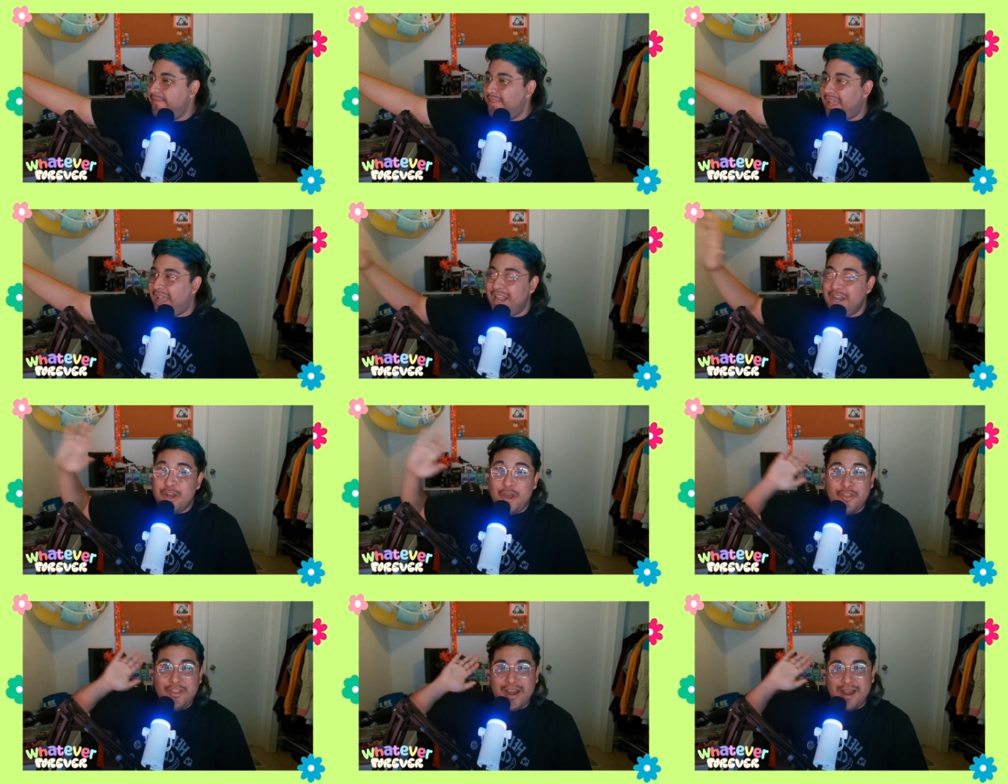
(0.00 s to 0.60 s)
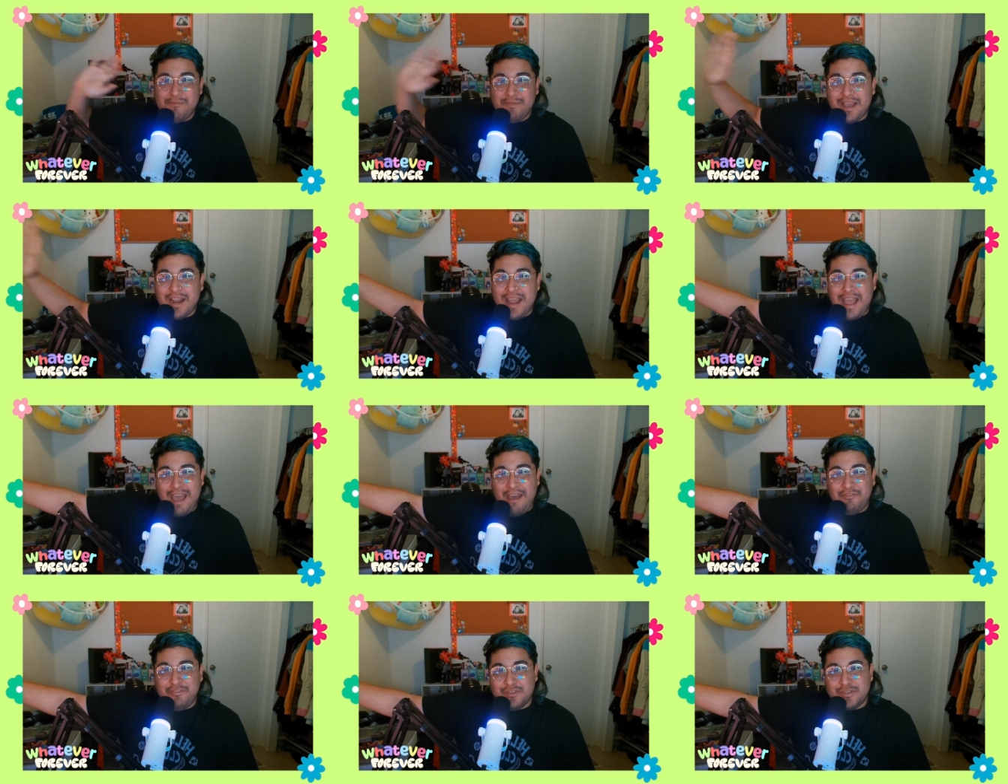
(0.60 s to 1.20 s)
I know that I'm gonna
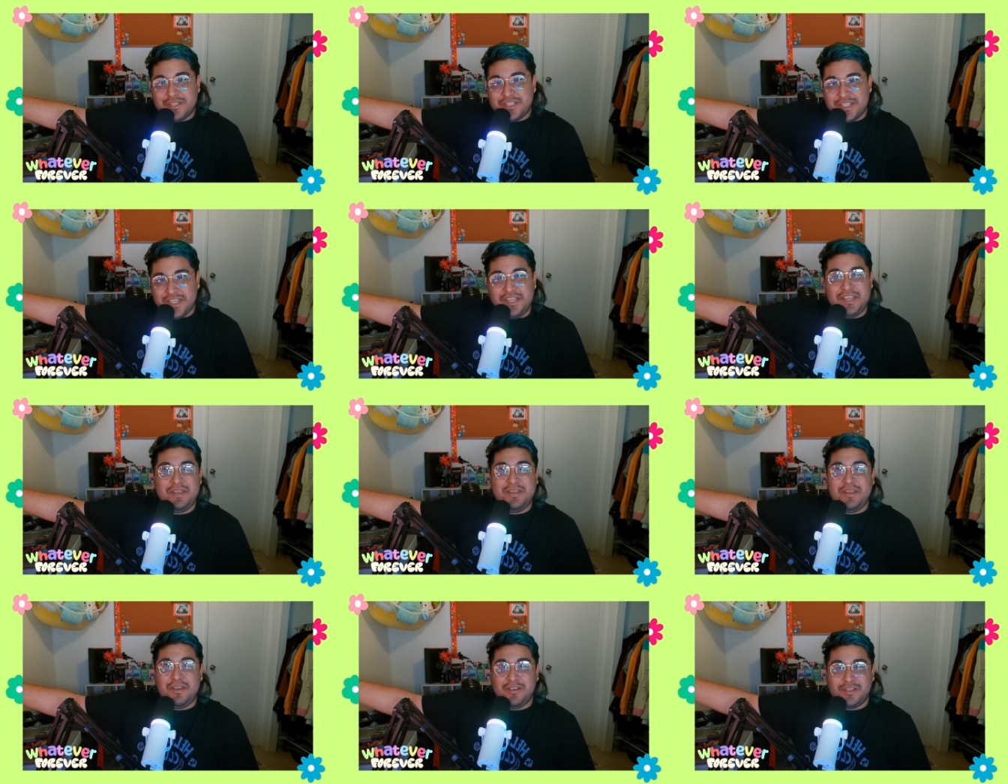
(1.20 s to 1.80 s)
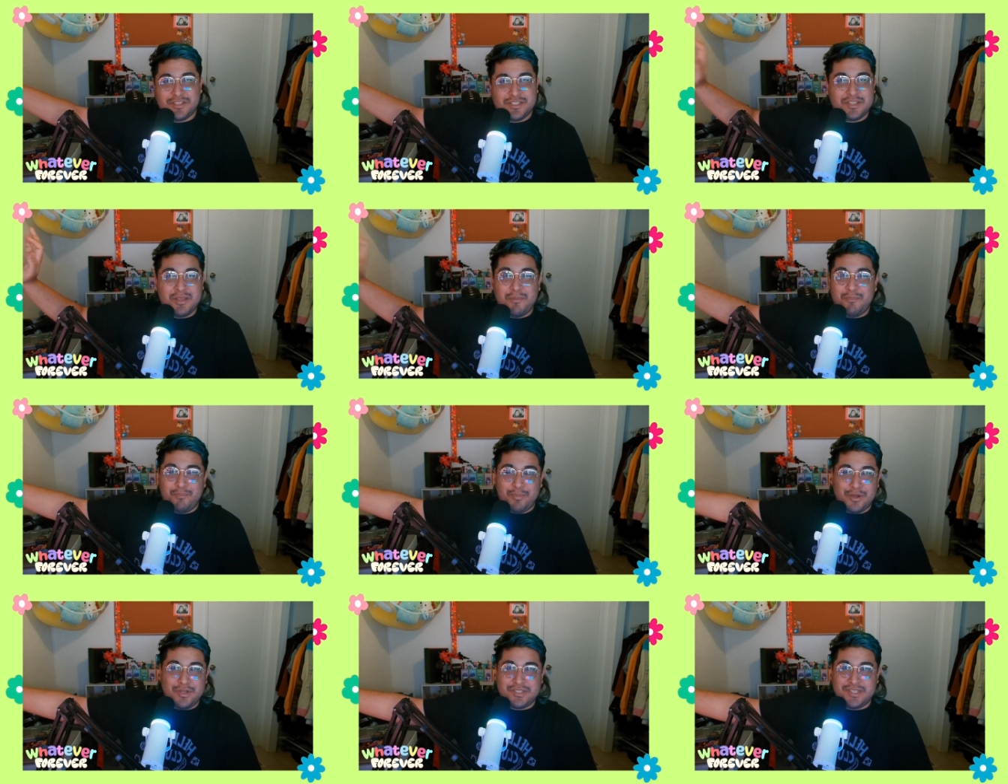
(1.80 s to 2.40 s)
have to see
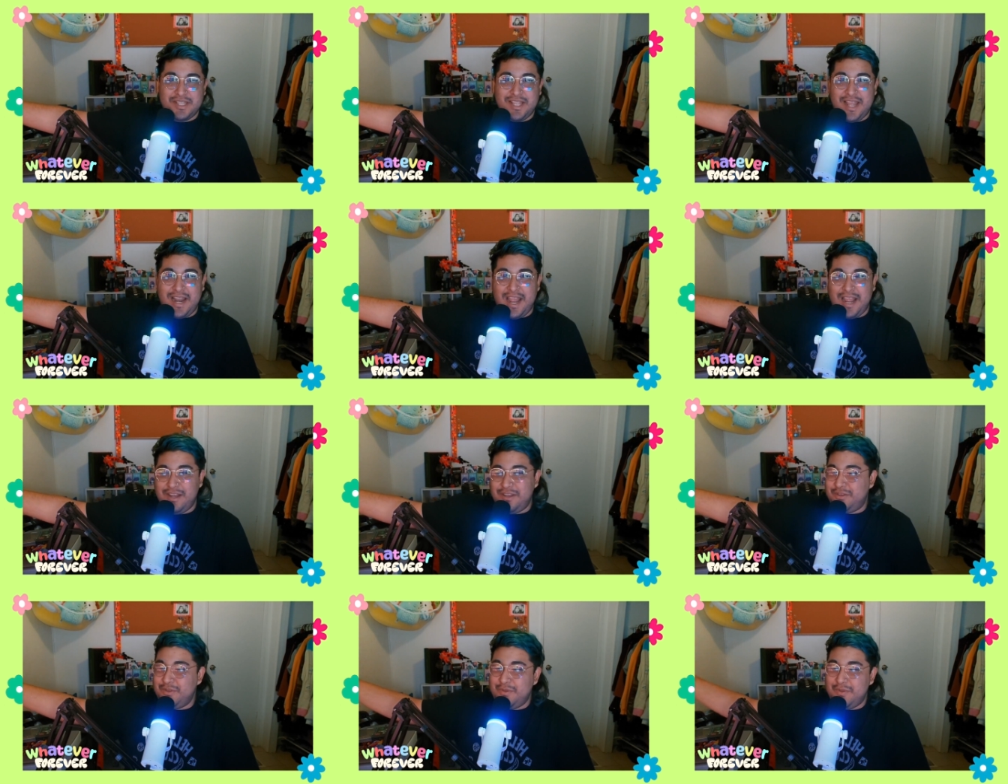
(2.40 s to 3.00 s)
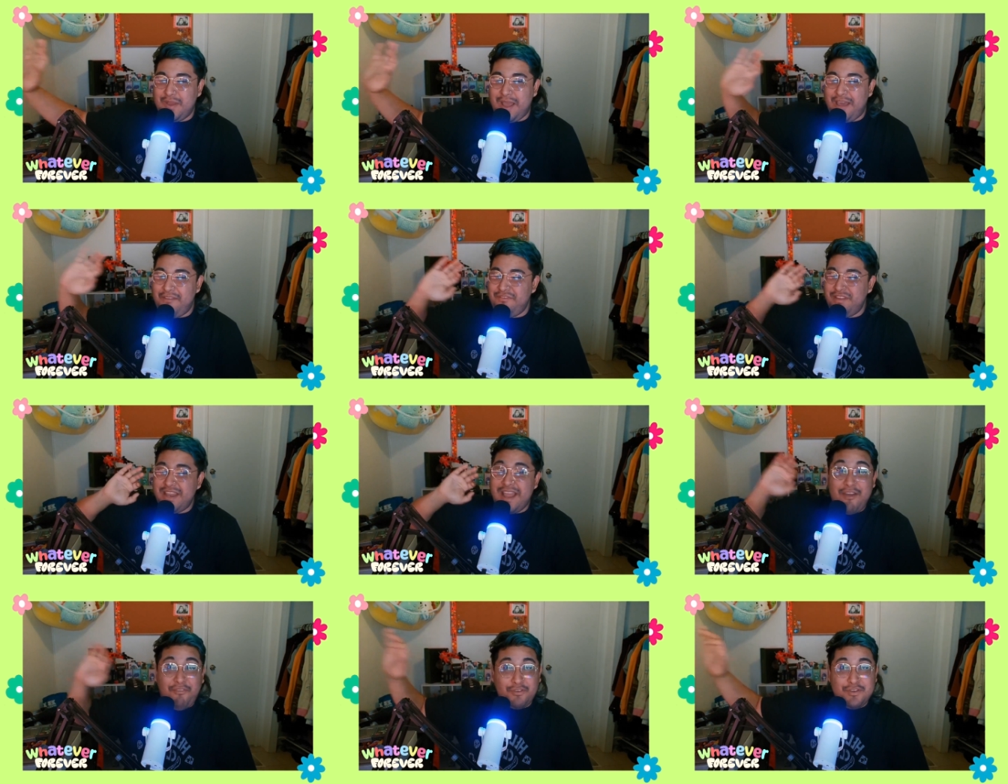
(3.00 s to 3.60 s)
some person that I do have
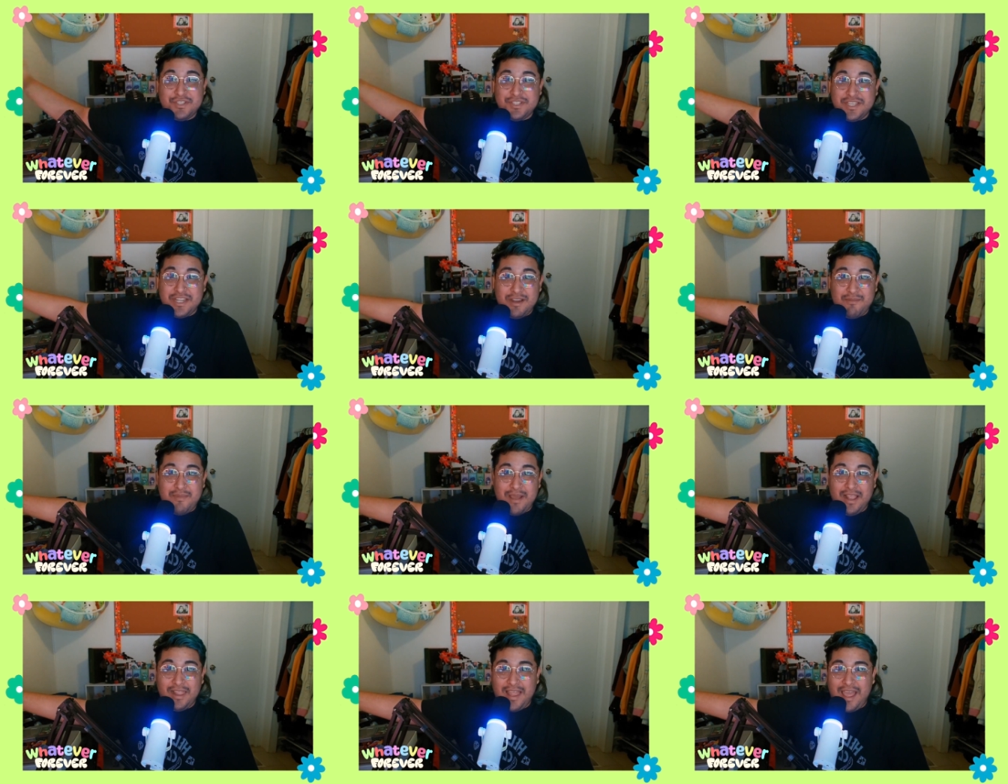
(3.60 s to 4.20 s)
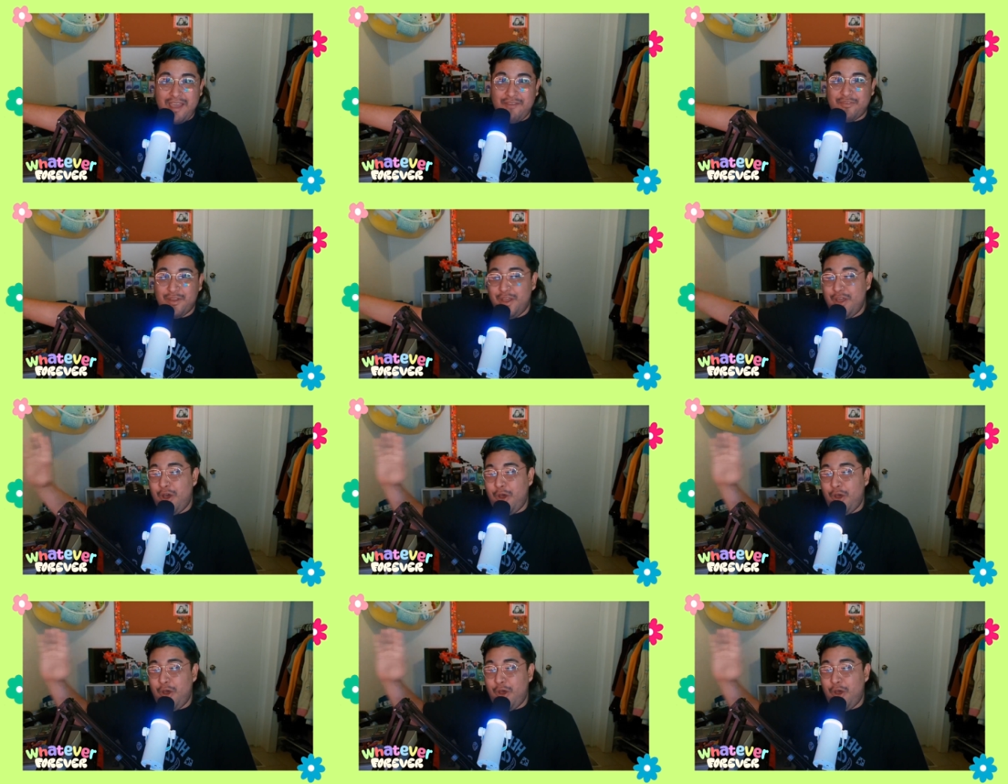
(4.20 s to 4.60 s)
never seen in my life,